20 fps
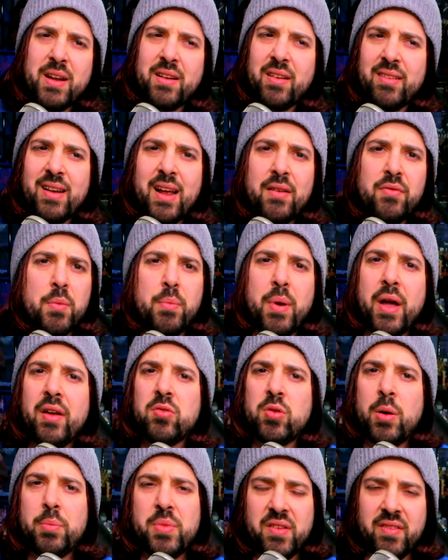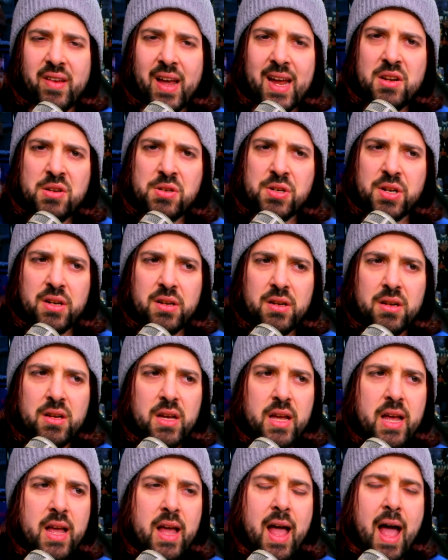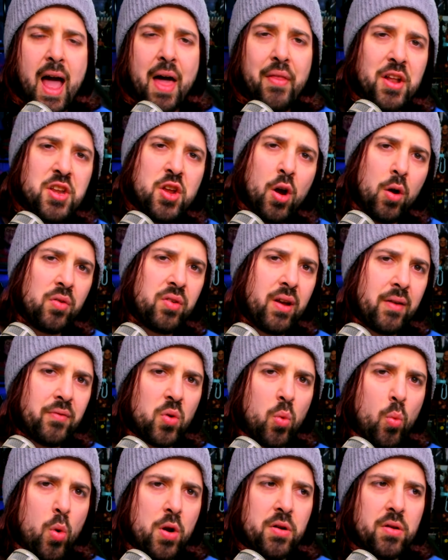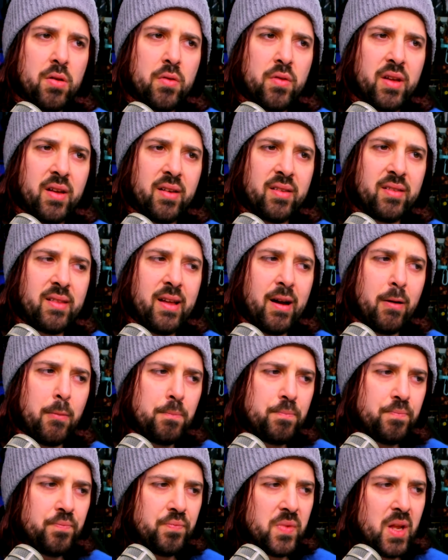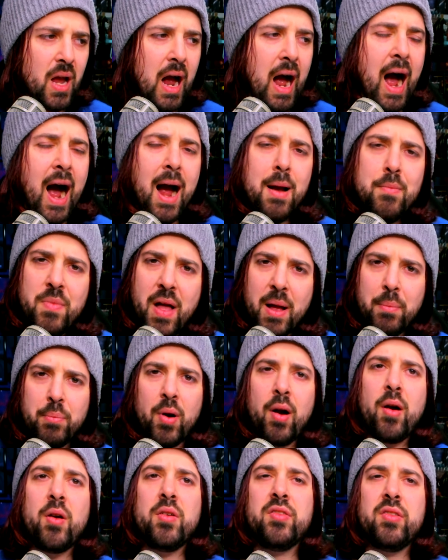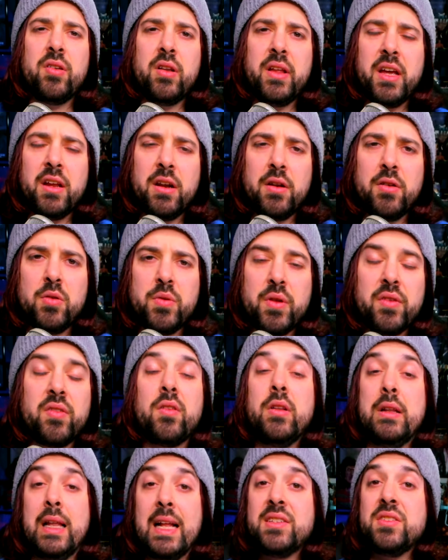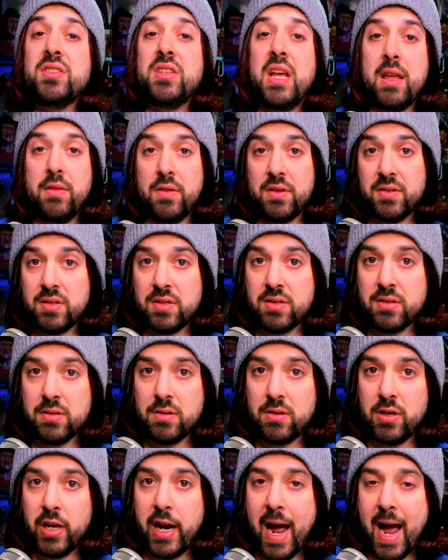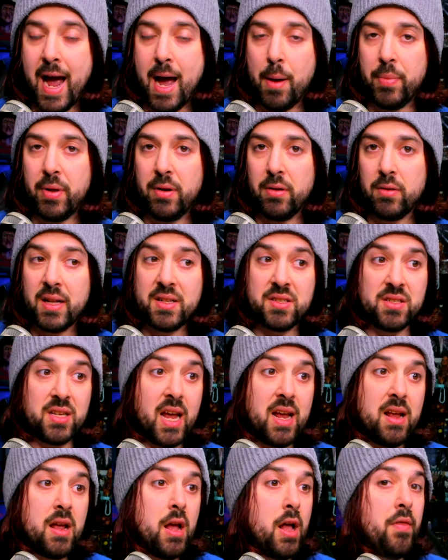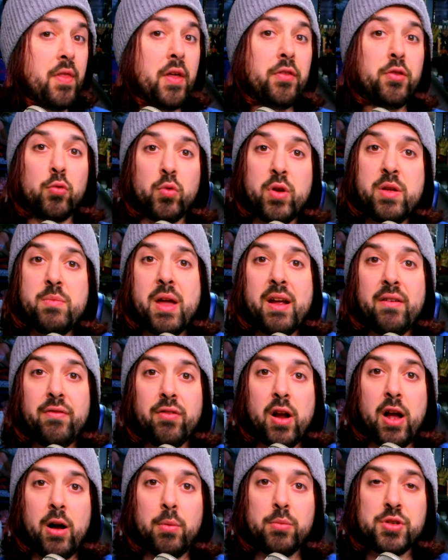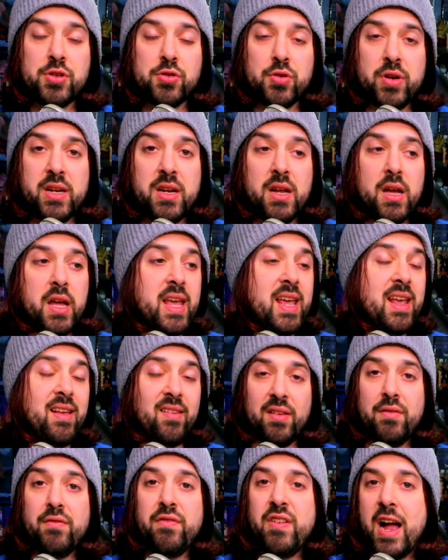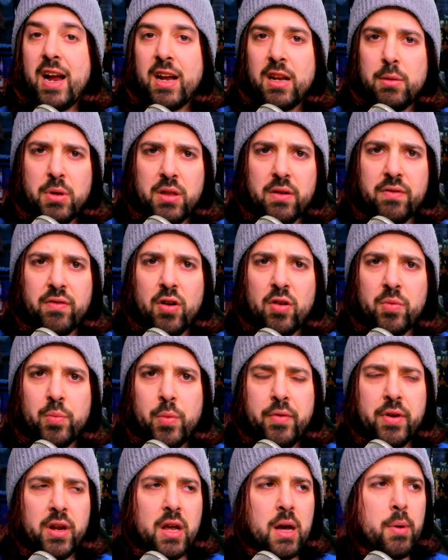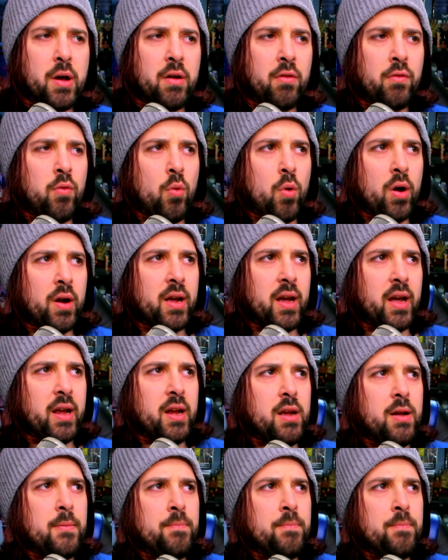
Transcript: doesn't have the best reputation. And then you also have to wonder this now. I'm not personally going to do this. Let's say this is going to happen. Let's say that the remake for Elm Street is, in fact, going to be the first movie to come out in 4K.